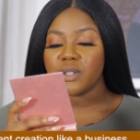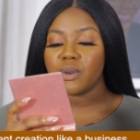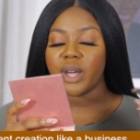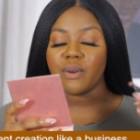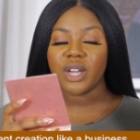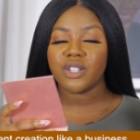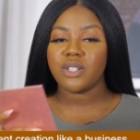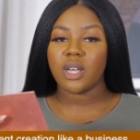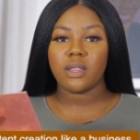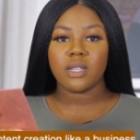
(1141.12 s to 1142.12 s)
So I know I
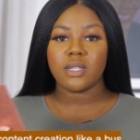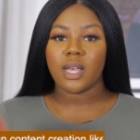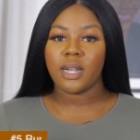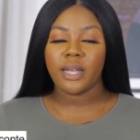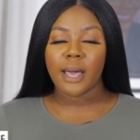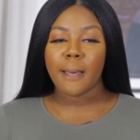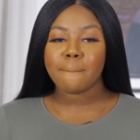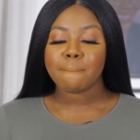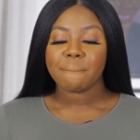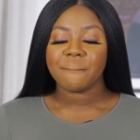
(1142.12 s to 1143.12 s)
shared this
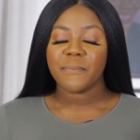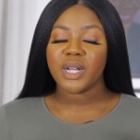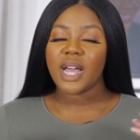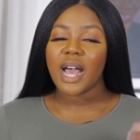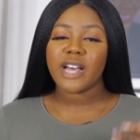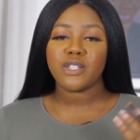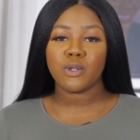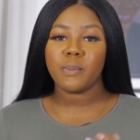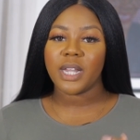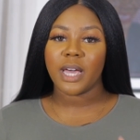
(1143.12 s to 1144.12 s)
earlier, but that has
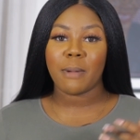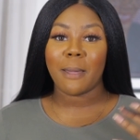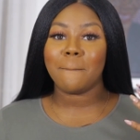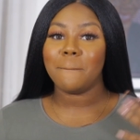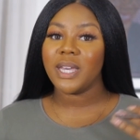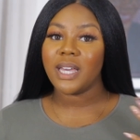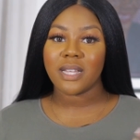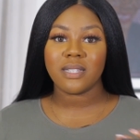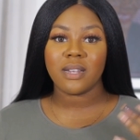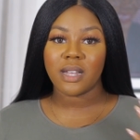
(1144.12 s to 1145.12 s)
to be like my
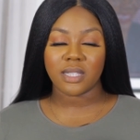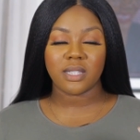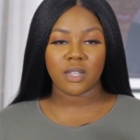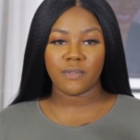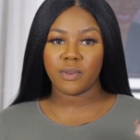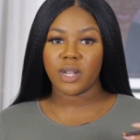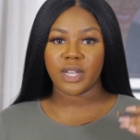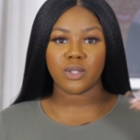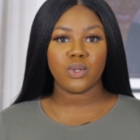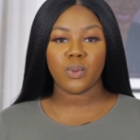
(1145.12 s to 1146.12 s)
biggest lesson for
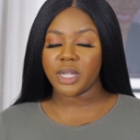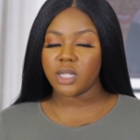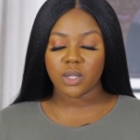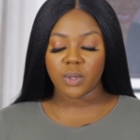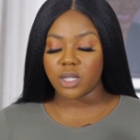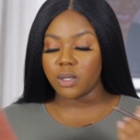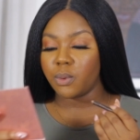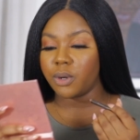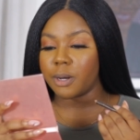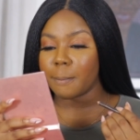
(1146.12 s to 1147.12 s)
like
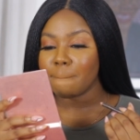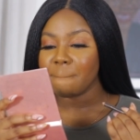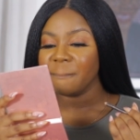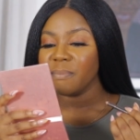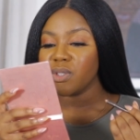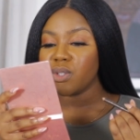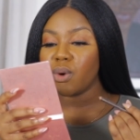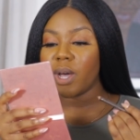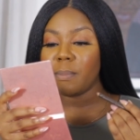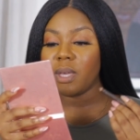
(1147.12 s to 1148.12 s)
2021.
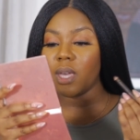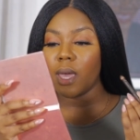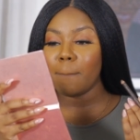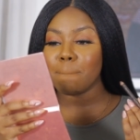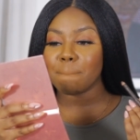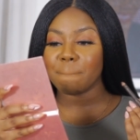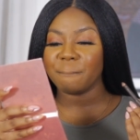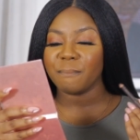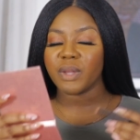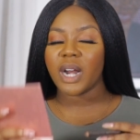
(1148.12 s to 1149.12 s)
So I became
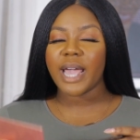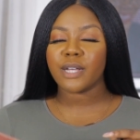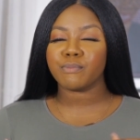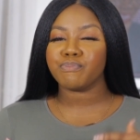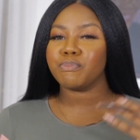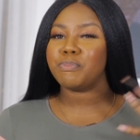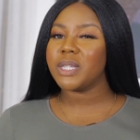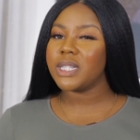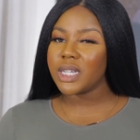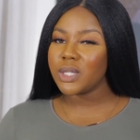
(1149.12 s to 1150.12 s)
like
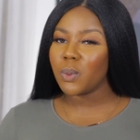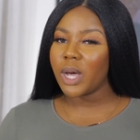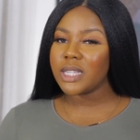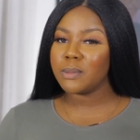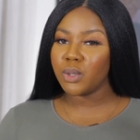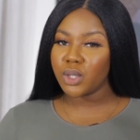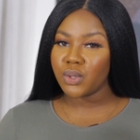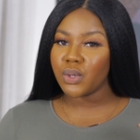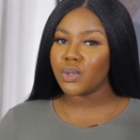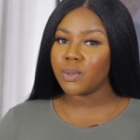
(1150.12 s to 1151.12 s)
business wise more
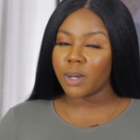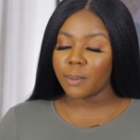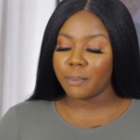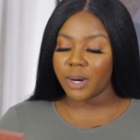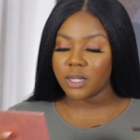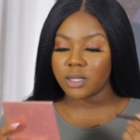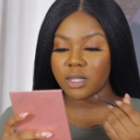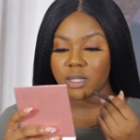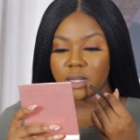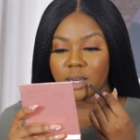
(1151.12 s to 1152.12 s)
serious with my brand
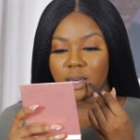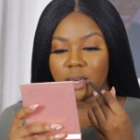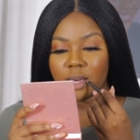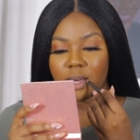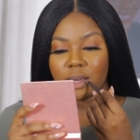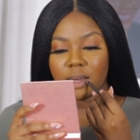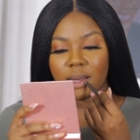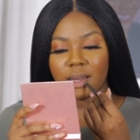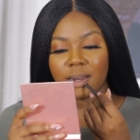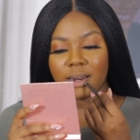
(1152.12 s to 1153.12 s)
this year,
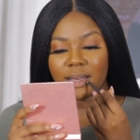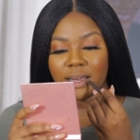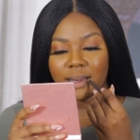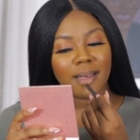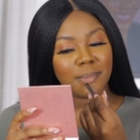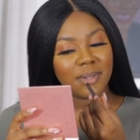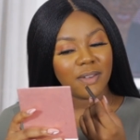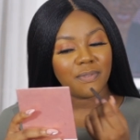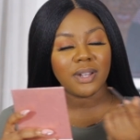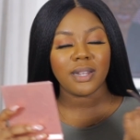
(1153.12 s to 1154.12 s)
and like I'm
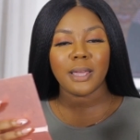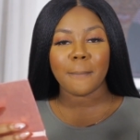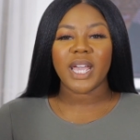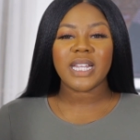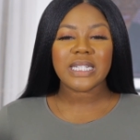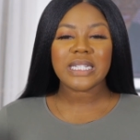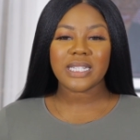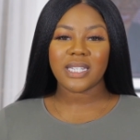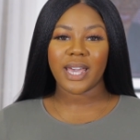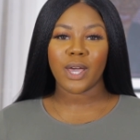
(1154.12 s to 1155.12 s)
definitely ending
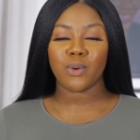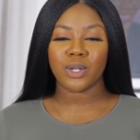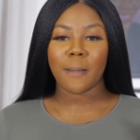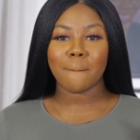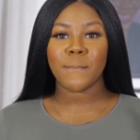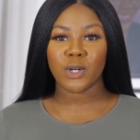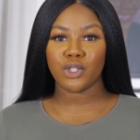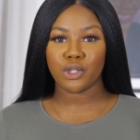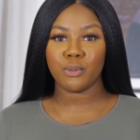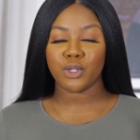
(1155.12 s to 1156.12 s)
the year on a
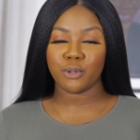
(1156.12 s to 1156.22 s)
much